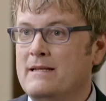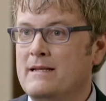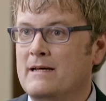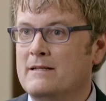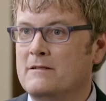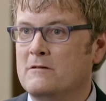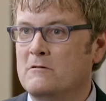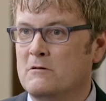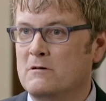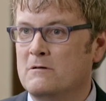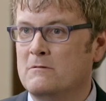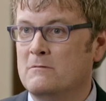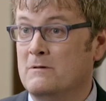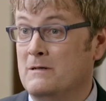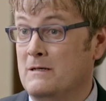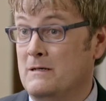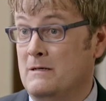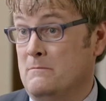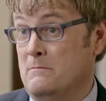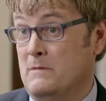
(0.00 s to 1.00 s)
not
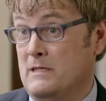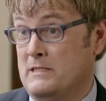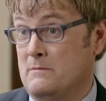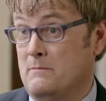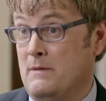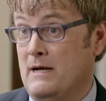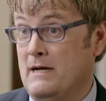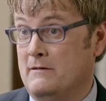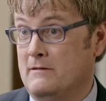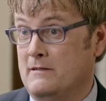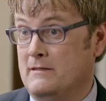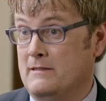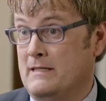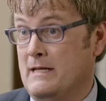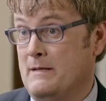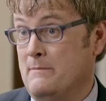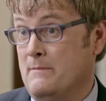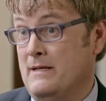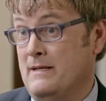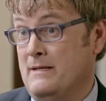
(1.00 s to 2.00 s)
know much about it.
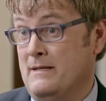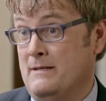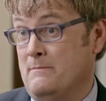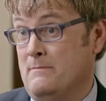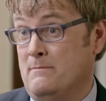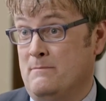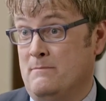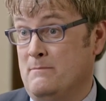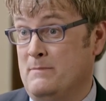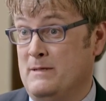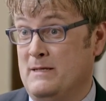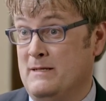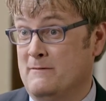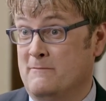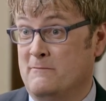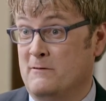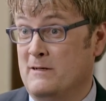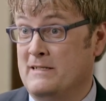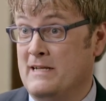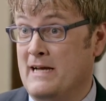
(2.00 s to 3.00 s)
They may be
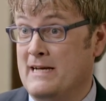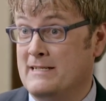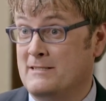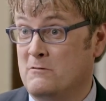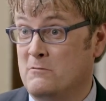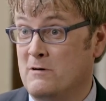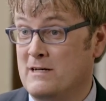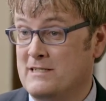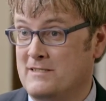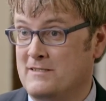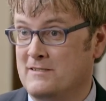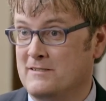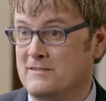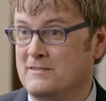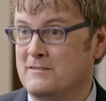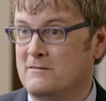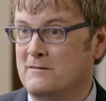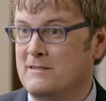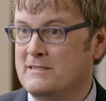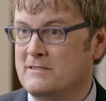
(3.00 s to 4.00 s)
afraid to ask questions.
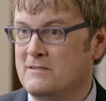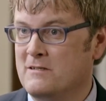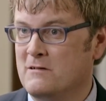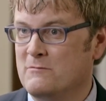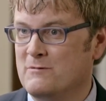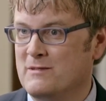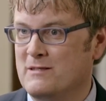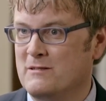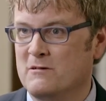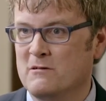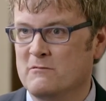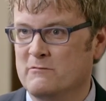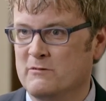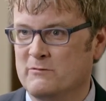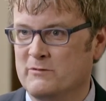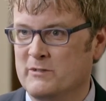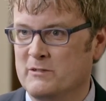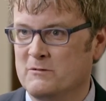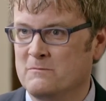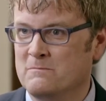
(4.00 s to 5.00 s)
So let's start with an
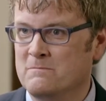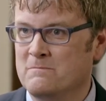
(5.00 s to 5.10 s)
overview.